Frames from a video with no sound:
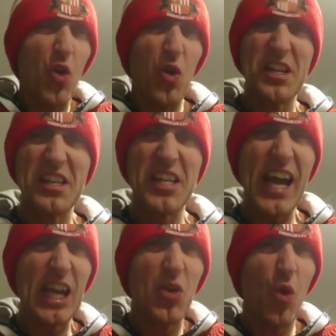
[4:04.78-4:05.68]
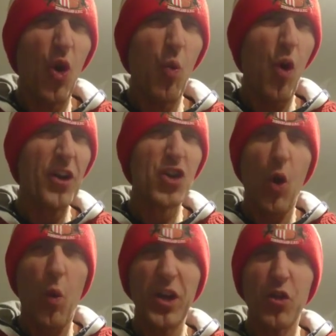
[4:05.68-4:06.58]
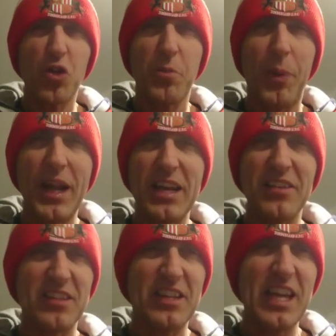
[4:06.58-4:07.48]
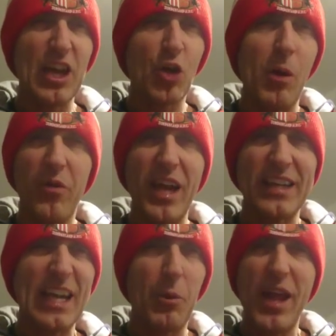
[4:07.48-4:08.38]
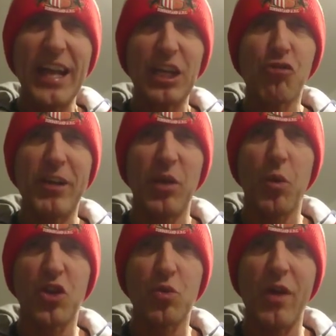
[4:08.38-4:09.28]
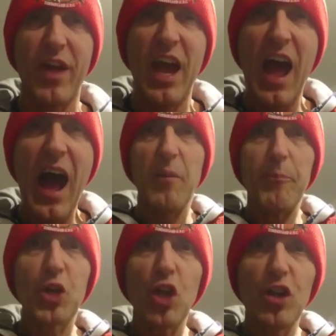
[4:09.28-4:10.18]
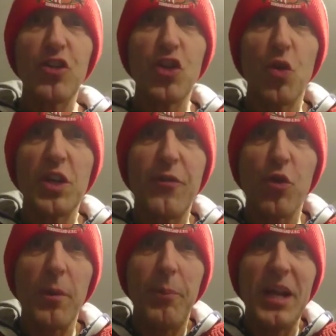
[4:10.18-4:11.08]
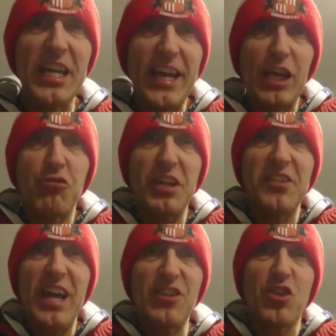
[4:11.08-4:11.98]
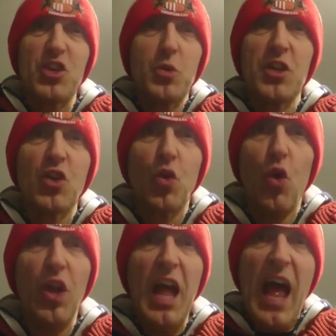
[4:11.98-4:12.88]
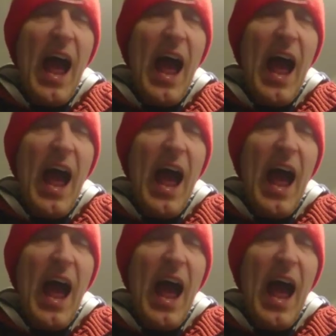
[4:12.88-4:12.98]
no desire, no want. not one of those players today come out of that game with any credit whatsoever. McLaughlin's the only fucking player kind of criticised because he was in goal,